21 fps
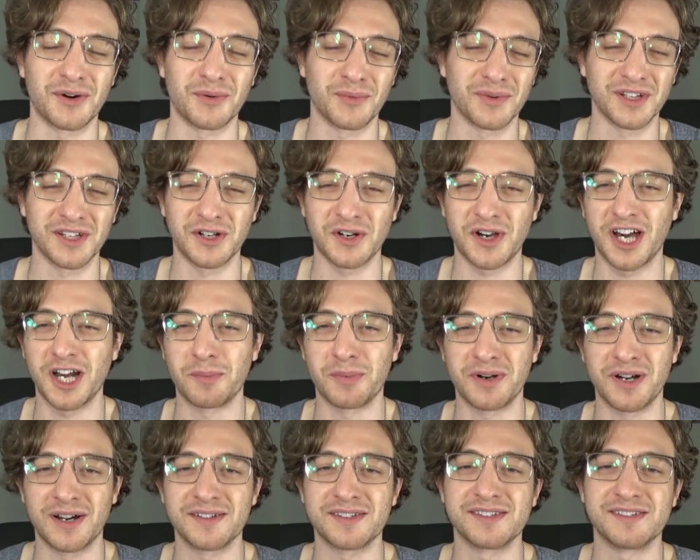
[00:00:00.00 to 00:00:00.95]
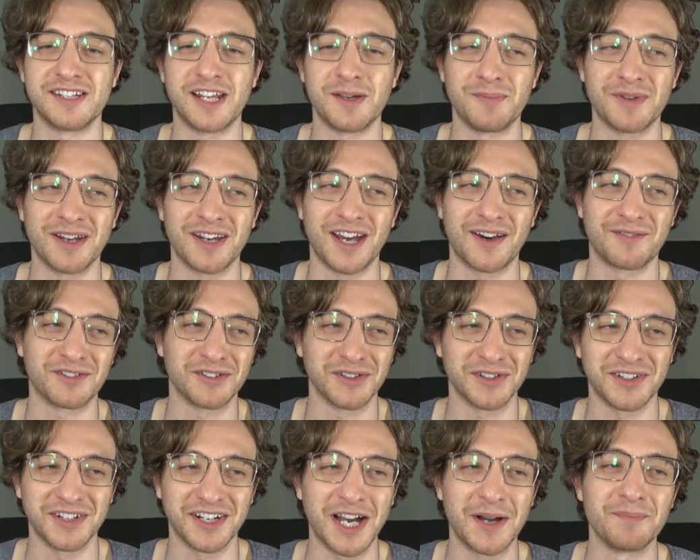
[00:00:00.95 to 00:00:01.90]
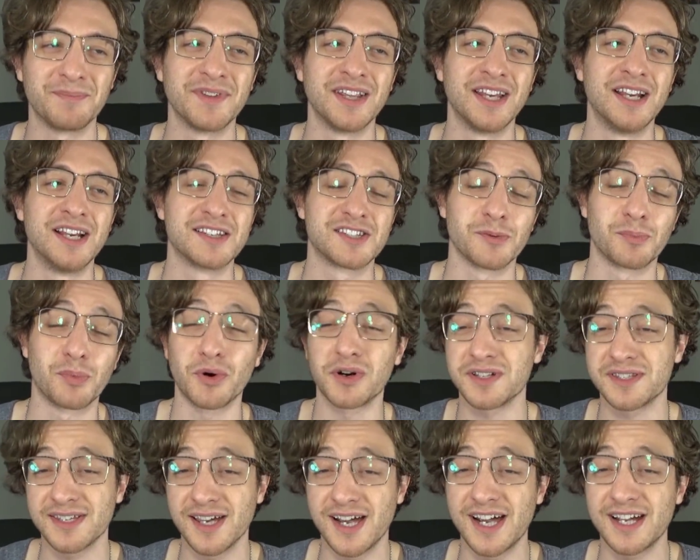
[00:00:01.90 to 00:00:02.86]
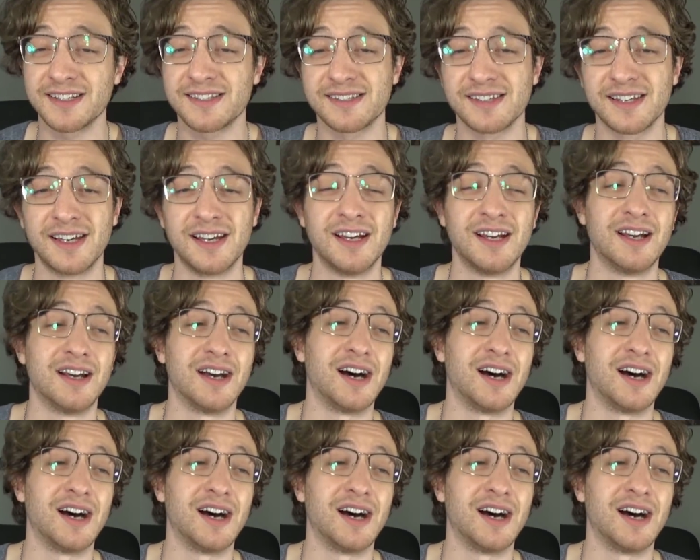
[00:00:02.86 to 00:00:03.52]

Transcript: I don't really know how to pronounce his name yet. I have to look it up. Support Science.